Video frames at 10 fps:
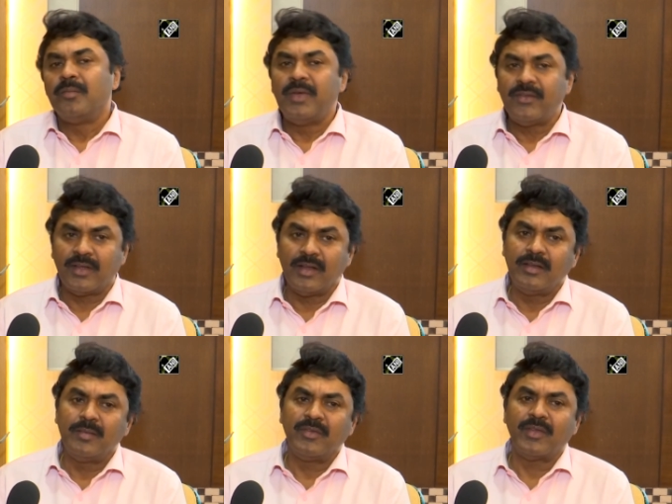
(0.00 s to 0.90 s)
Basically,
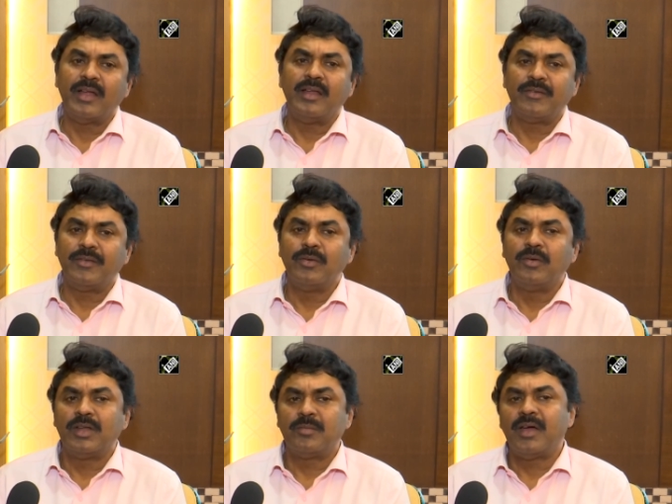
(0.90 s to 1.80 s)
the missile, as you know,
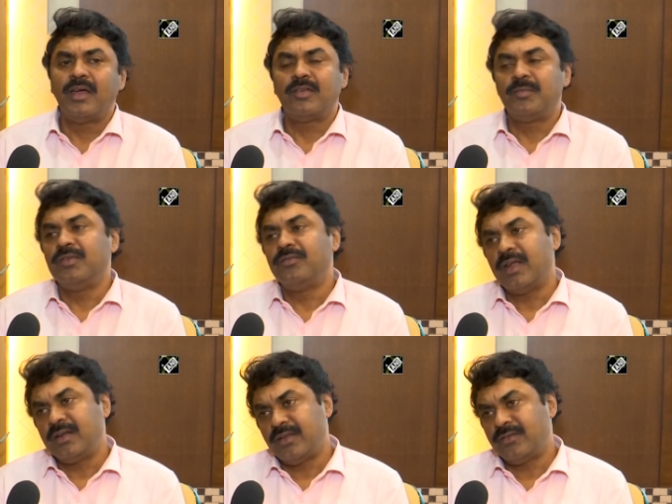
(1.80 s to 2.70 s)
Nirbhay has been
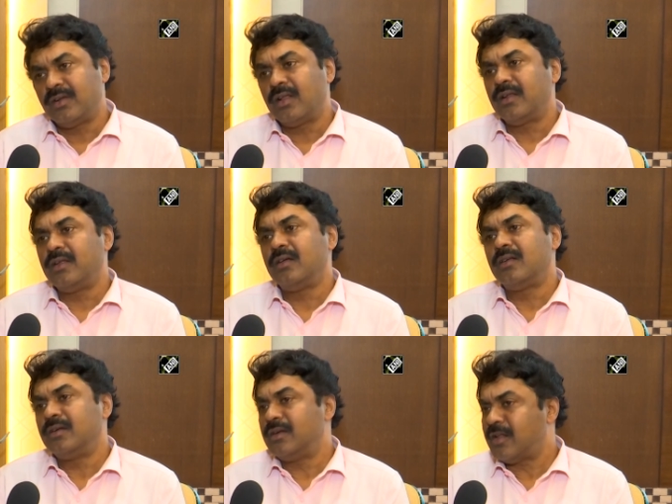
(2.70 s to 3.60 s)
flight tested earlier
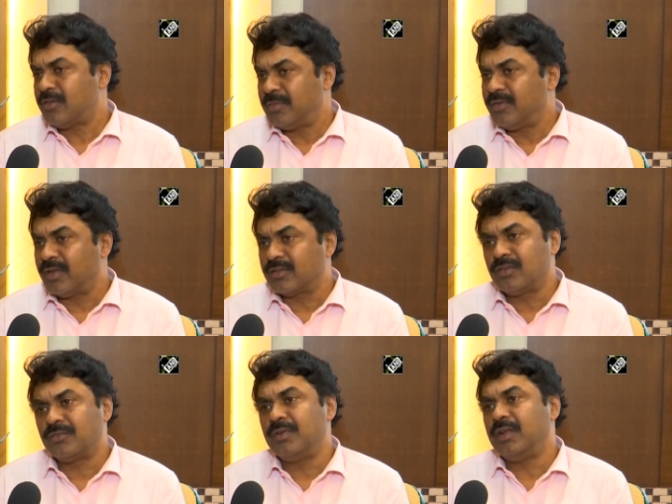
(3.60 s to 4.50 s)
and it has been
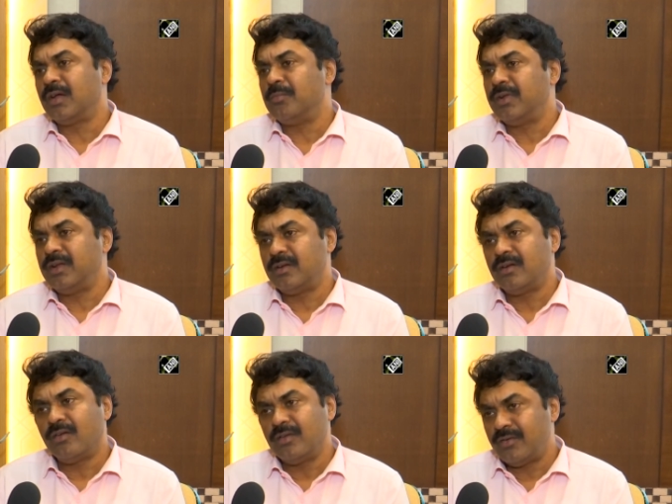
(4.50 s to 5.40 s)
successfully completed
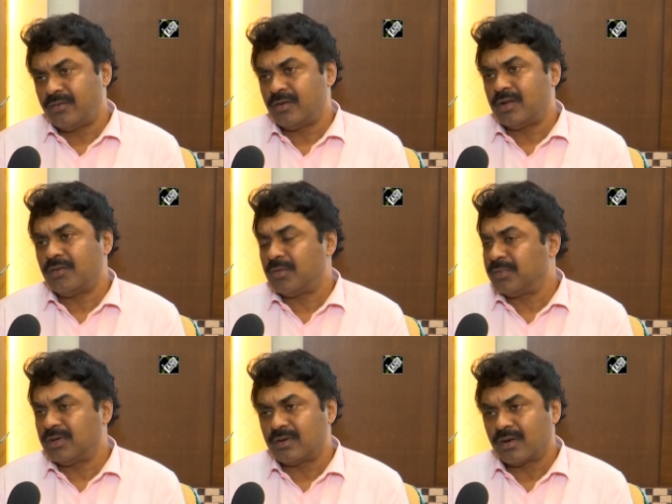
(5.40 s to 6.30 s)
all its uh,
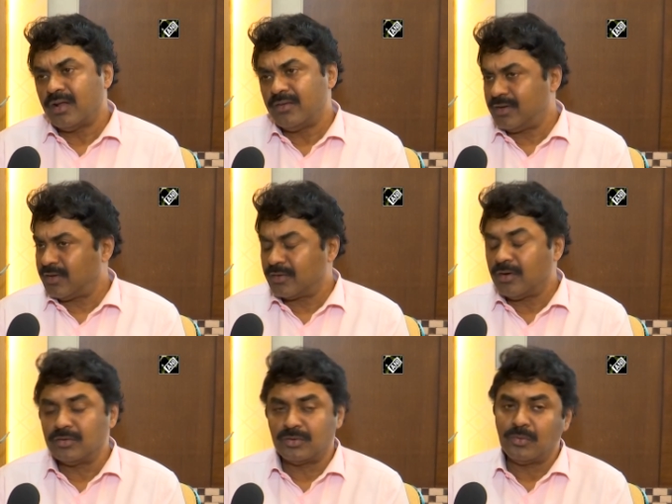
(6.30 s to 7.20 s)
development trials it has
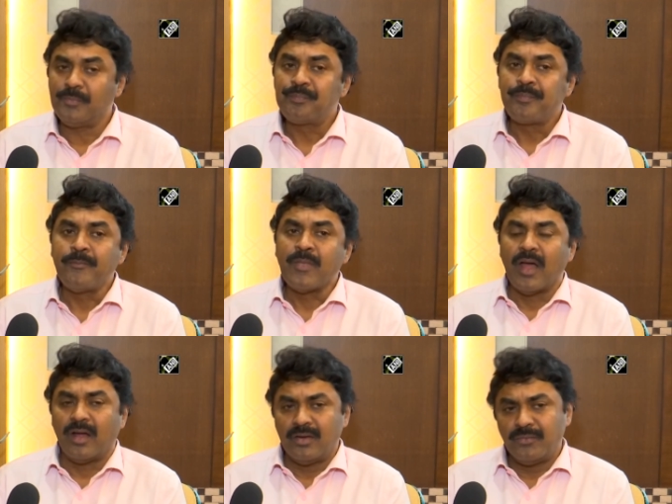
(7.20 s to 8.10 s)
gone through.
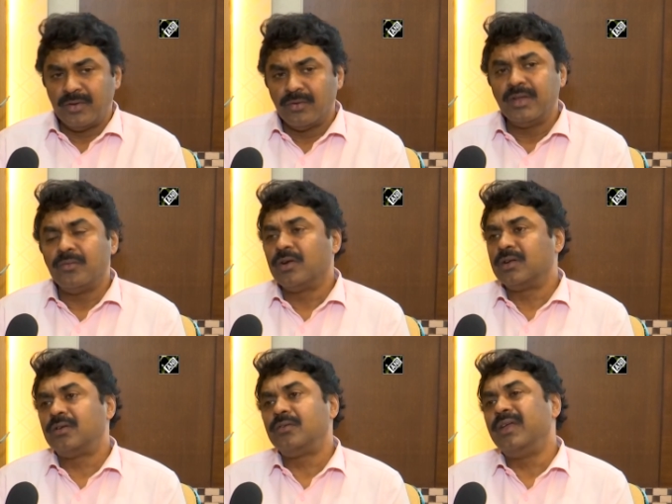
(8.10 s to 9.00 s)
And we only
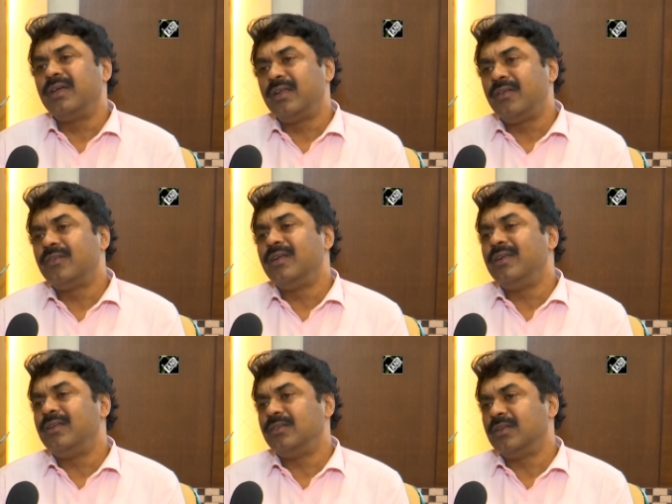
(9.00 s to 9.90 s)
wanted to increase the
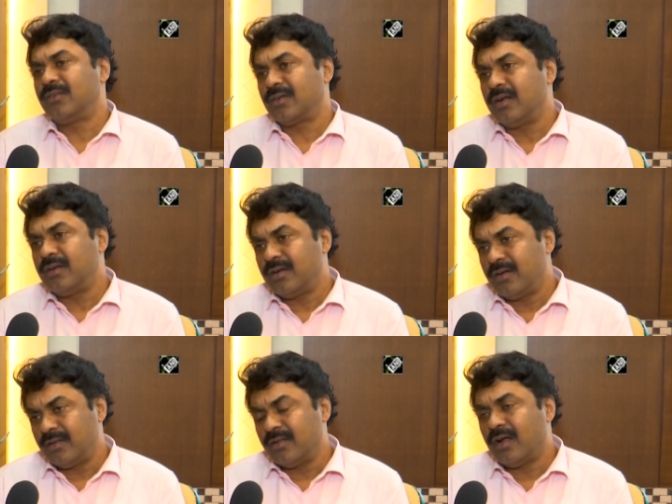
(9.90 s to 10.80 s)
indigenous content
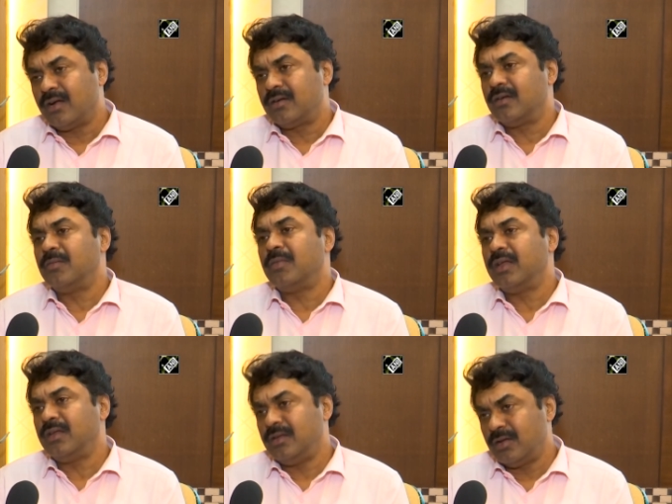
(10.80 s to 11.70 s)
in that and by
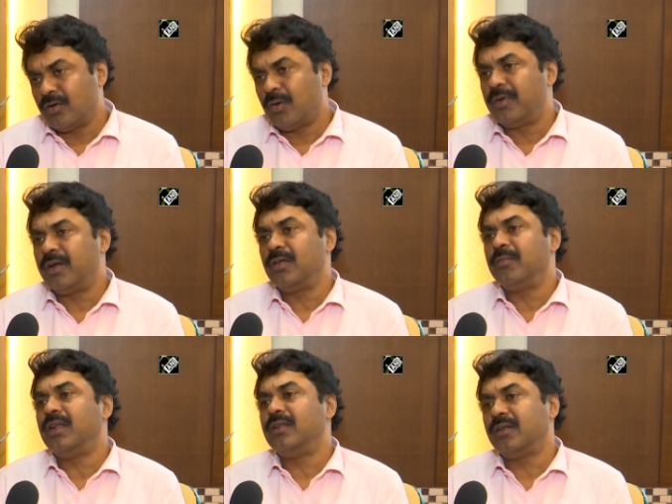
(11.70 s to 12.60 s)
incorporating
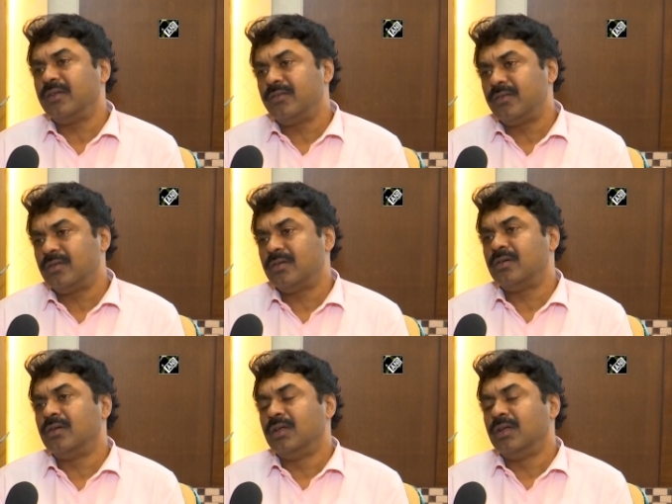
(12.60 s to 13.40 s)
many things, uh,